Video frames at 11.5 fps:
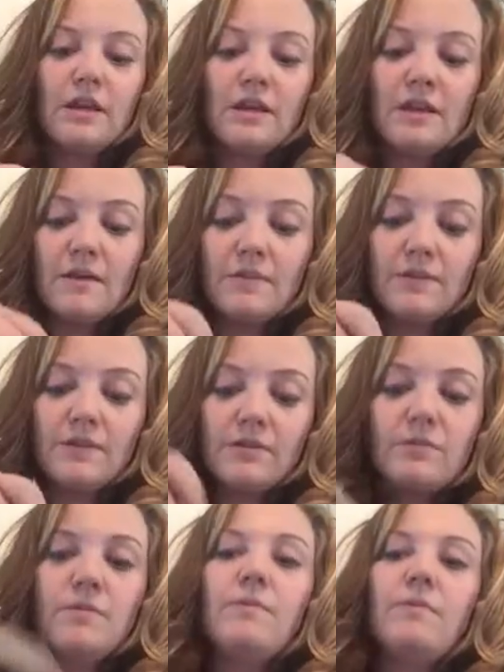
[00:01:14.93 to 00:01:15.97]
And that
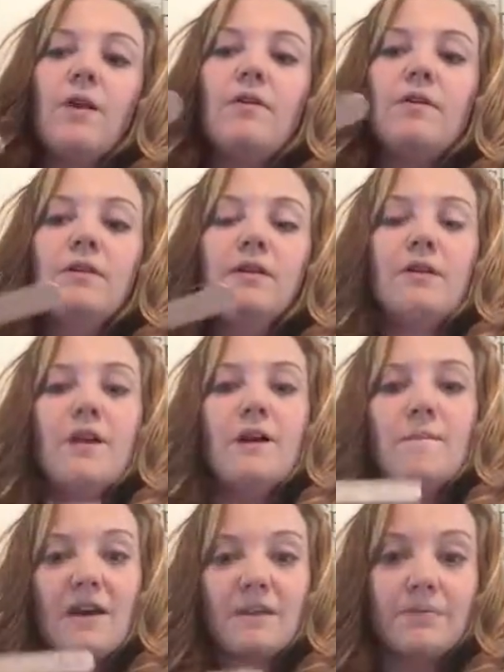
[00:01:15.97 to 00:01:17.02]
person would pull out
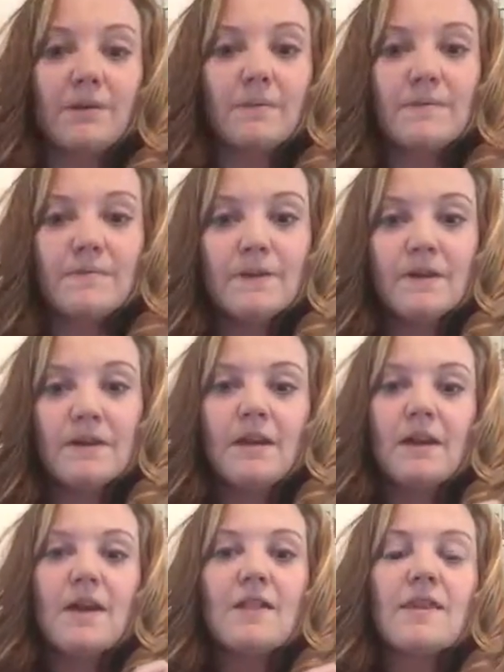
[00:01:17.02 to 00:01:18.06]
a math problem,
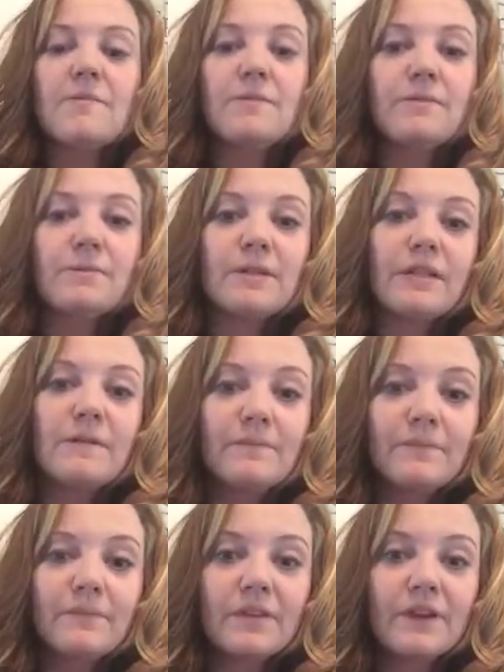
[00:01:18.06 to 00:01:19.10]
and they would read it.
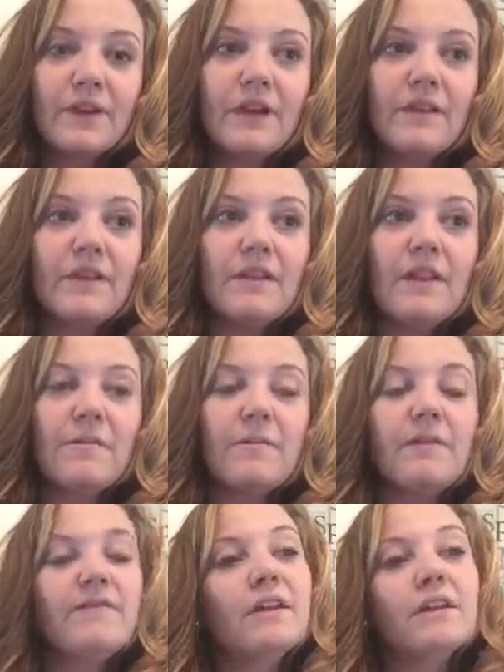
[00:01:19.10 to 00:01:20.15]
And then
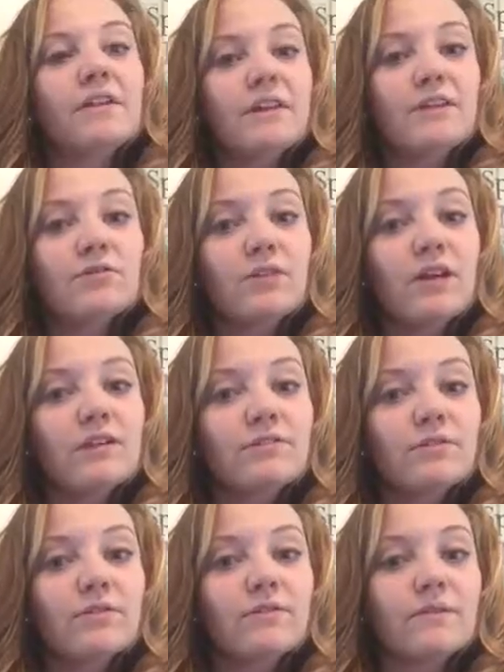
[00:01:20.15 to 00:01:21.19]
if they got the answer right and
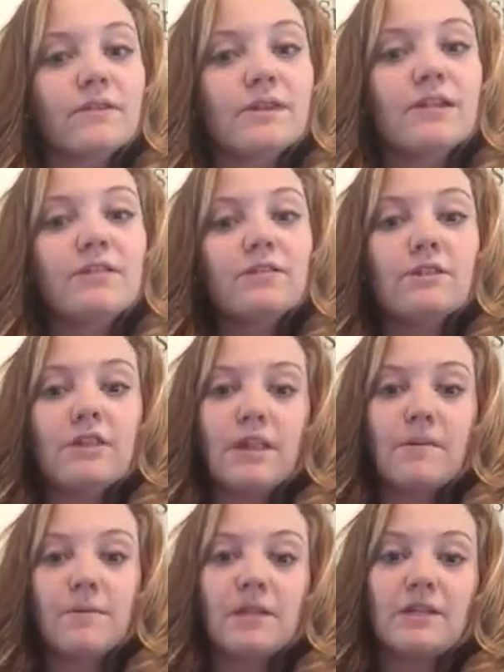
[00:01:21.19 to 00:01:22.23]
told everyone the answer, then
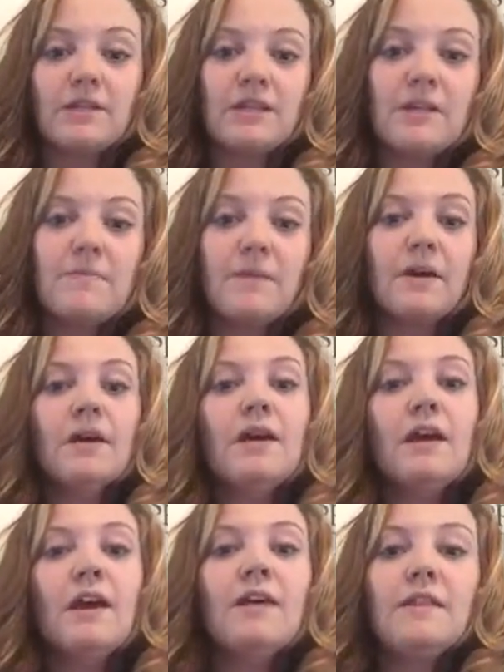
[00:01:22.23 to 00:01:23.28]
they would get to keep it
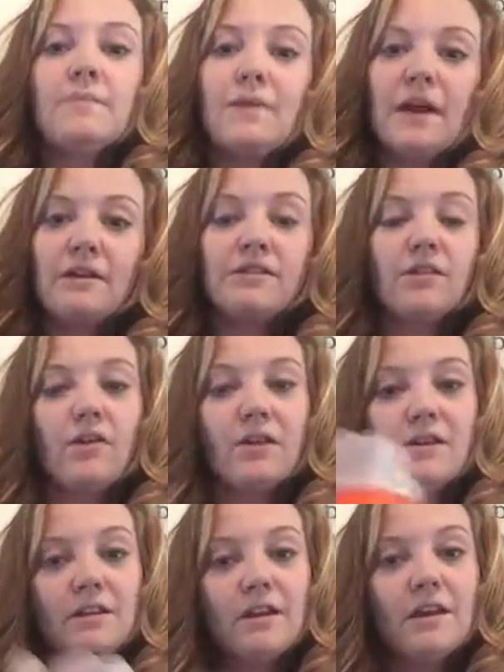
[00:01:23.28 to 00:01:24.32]
and then pass
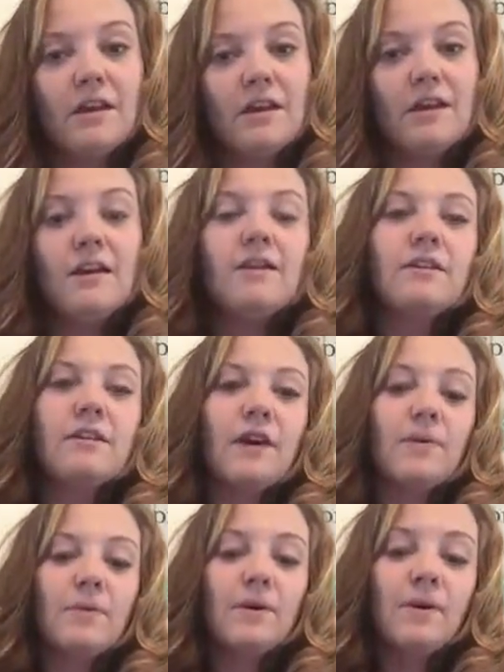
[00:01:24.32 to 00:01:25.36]
on the
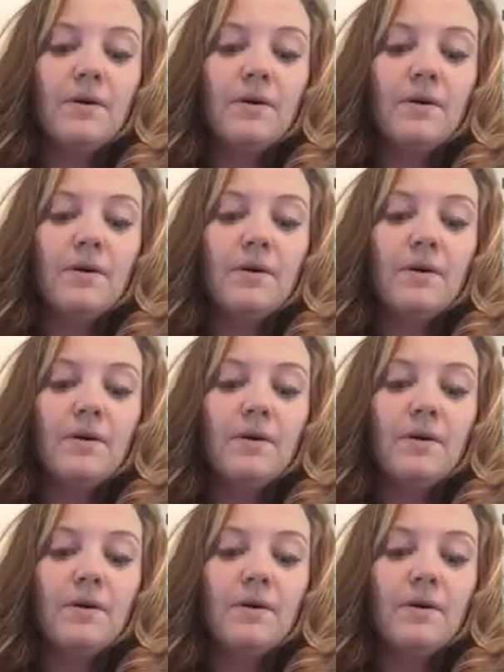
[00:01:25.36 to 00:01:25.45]
cup.